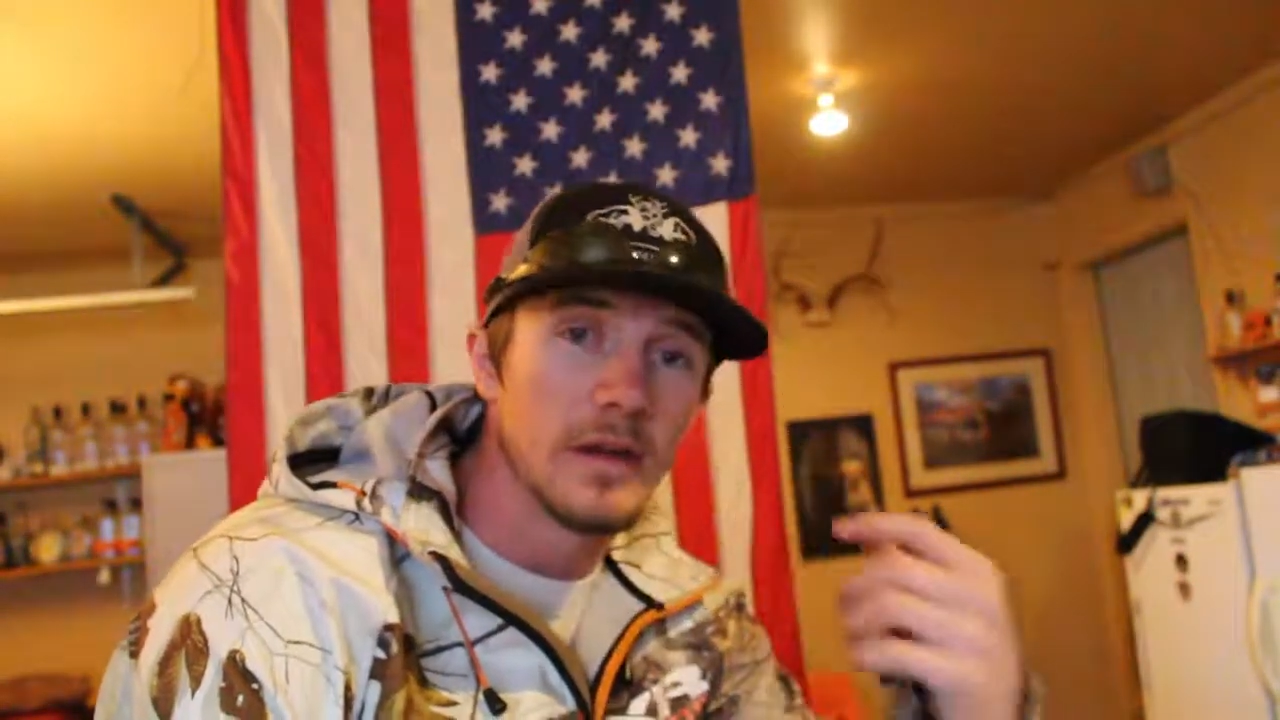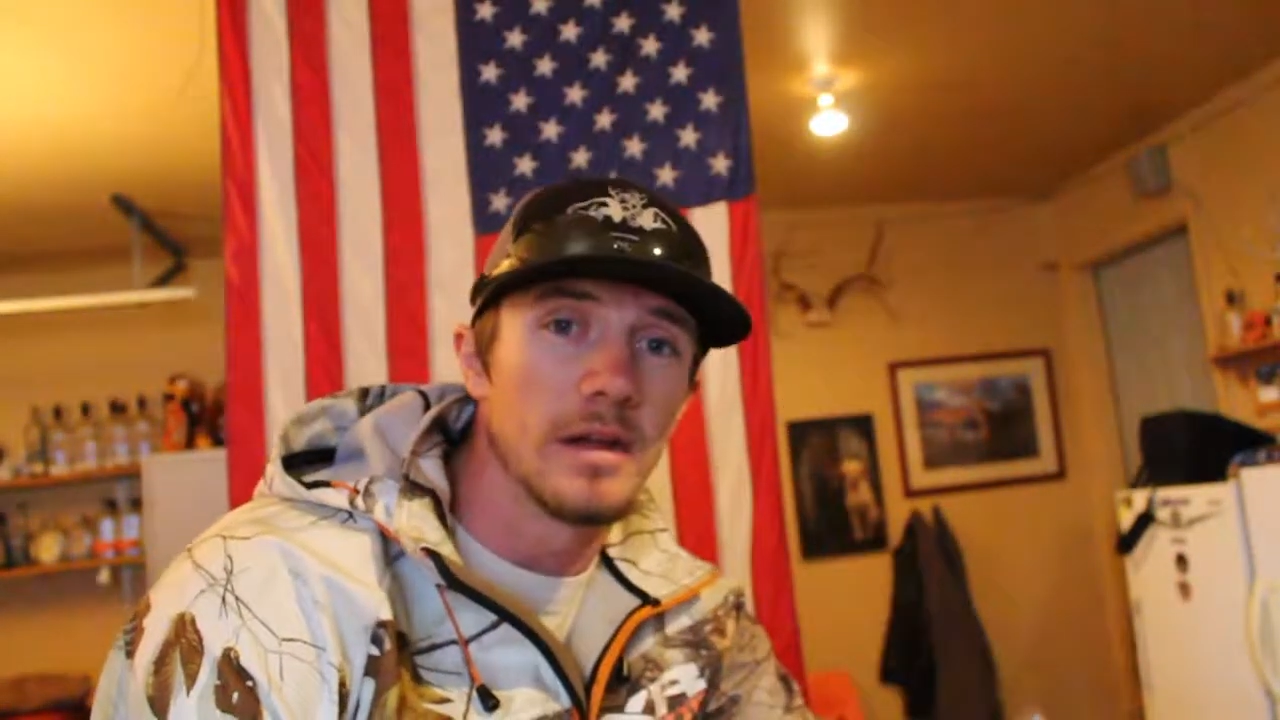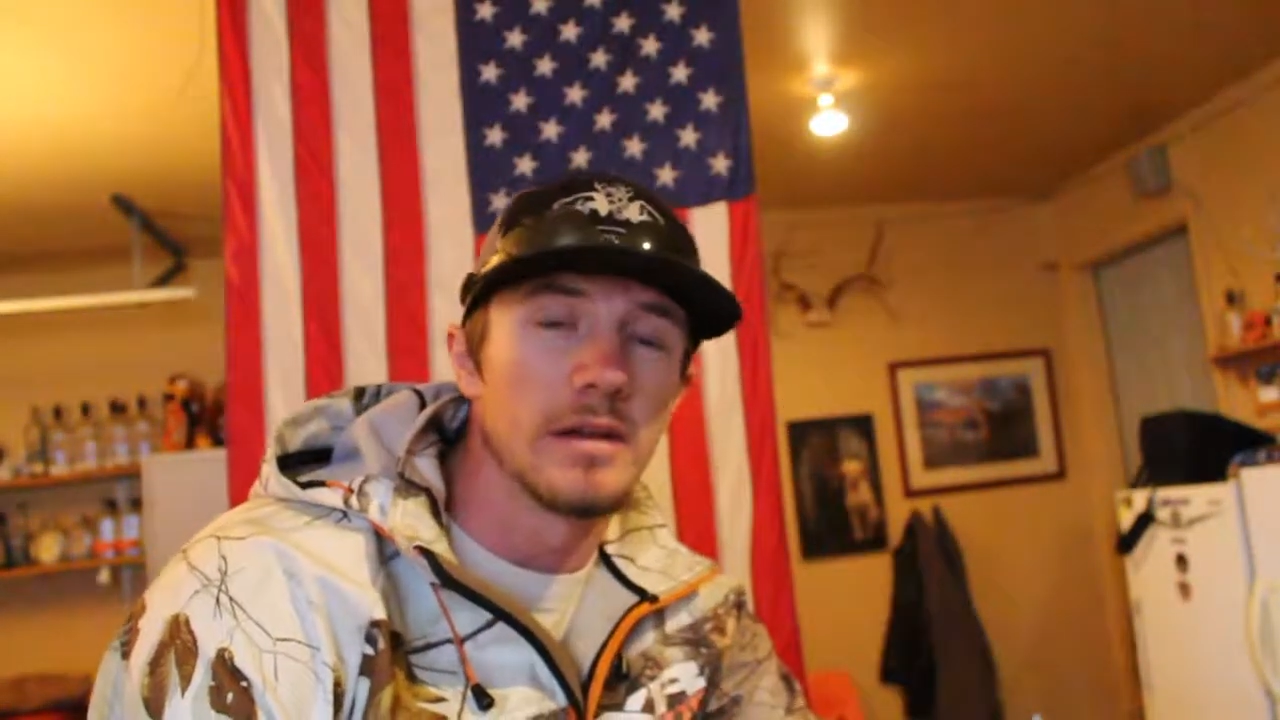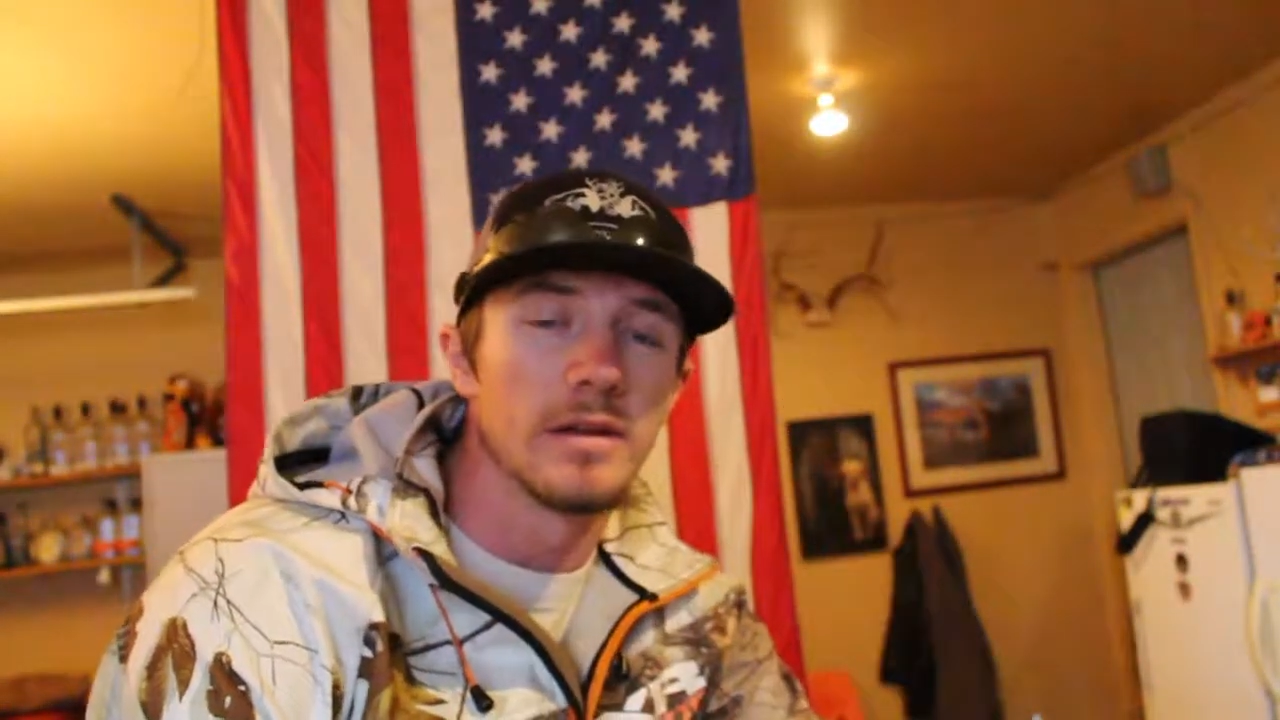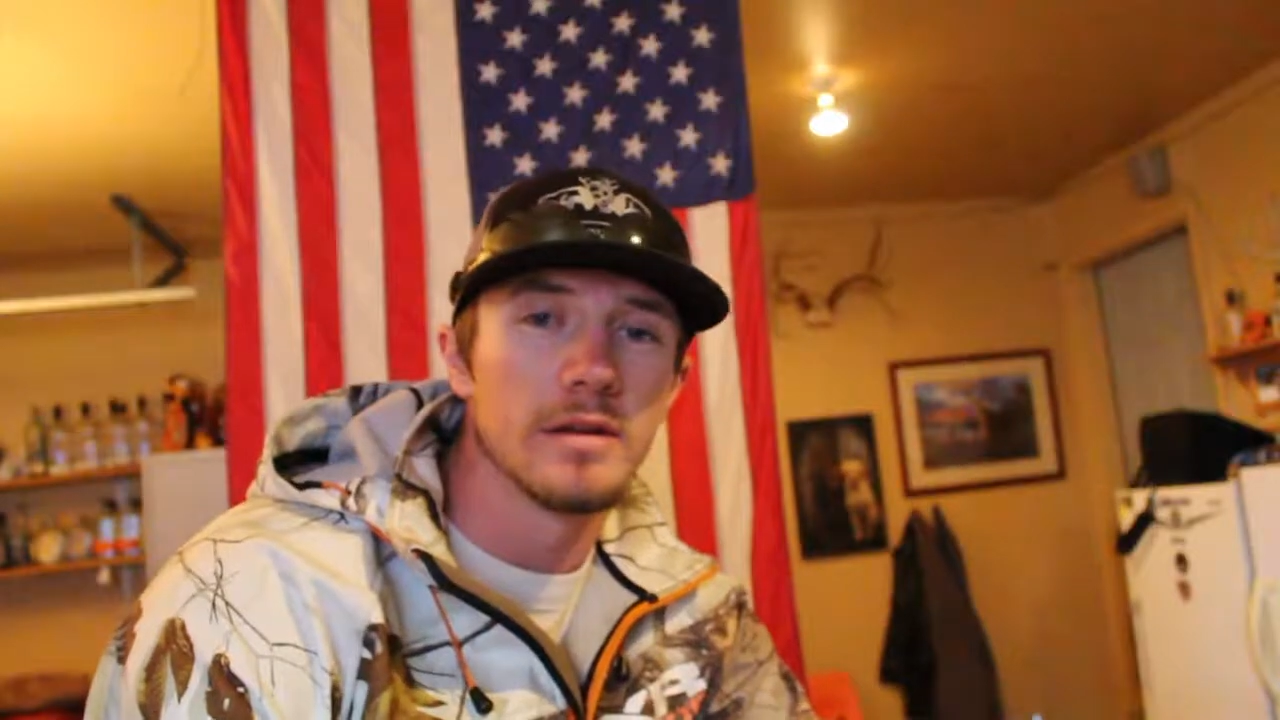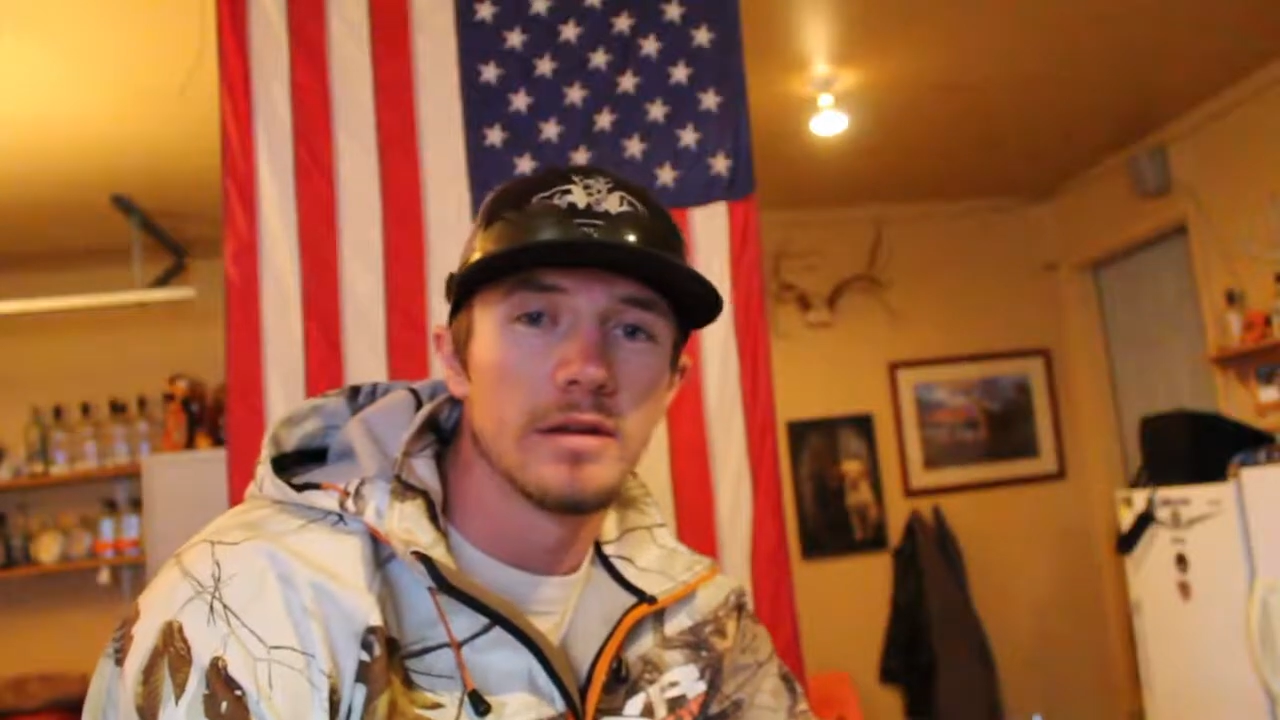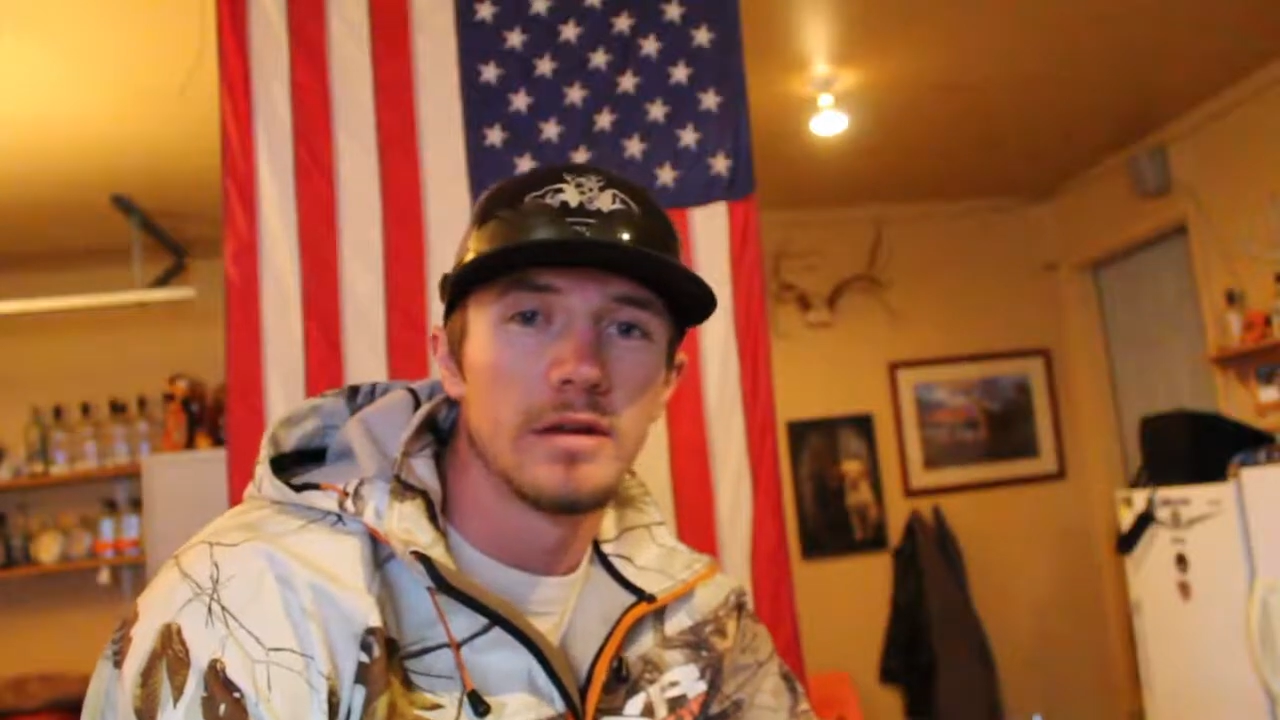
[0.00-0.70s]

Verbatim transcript: and